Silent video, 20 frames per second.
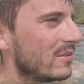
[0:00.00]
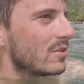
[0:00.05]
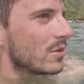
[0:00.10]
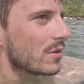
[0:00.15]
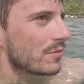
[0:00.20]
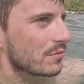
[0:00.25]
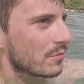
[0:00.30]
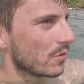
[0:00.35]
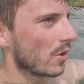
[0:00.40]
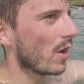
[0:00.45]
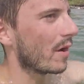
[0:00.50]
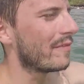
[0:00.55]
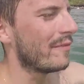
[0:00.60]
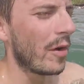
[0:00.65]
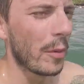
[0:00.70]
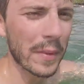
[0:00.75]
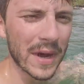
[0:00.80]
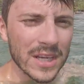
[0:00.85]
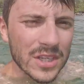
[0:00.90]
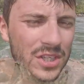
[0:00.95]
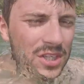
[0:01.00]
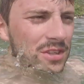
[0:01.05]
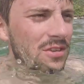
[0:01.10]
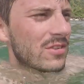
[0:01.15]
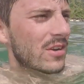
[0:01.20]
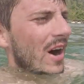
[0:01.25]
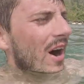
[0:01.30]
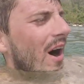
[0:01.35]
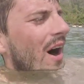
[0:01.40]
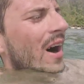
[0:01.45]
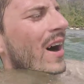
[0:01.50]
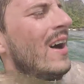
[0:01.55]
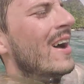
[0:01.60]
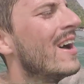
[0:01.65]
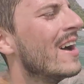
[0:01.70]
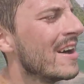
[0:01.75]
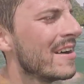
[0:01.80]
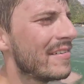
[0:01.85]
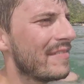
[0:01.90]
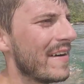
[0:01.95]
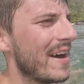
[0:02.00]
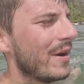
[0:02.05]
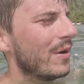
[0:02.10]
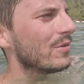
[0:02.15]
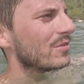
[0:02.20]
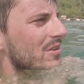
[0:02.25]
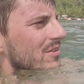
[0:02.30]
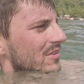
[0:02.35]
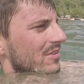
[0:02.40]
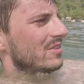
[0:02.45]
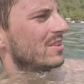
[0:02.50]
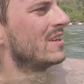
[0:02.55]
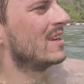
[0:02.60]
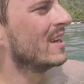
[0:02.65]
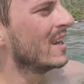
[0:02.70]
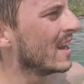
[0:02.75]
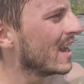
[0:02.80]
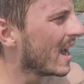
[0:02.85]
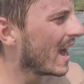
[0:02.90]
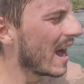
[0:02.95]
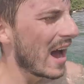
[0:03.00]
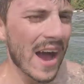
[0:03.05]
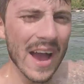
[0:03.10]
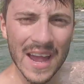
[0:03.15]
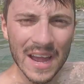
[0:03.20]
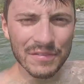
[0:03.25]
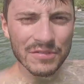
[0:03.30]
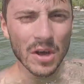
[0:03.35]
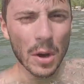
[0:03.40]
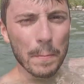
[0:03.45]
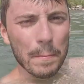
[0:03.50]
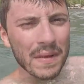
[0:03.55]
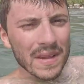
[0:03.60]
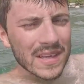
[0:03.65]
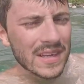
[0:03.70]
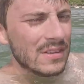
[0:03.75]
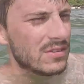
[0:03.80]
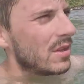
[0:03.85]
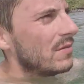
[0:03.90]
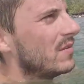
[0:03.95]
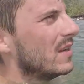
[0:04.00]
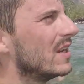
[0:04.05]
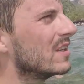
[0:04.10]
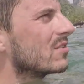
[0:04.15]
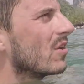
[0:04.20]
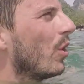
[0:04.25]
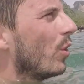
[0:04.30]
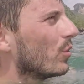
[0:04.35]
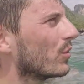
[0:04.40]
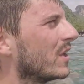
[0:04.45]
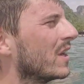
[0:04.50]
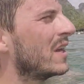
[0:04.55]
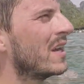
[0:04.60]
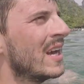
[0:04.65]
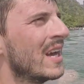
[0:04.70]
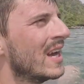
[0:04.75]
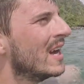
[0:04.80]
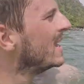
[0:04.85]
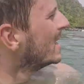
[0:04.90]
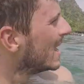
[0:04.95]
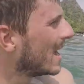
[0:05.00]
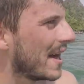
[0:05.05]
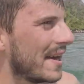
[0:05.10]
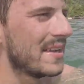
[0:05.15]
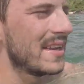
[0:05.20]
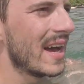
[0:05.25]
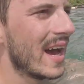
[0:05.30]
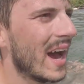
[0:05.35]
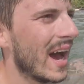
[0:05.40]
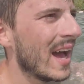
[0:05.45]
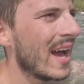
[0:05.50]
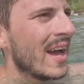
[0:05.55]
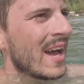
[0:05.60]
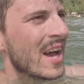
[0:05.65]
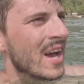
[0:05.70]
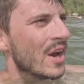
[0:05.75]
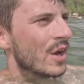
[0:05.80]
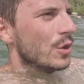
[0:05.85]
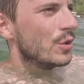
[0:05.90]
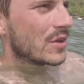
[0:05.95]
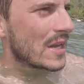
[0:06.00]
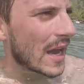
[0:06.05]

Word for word: sort of rock formations are thousands, uh, if not millions of years old, and uh, you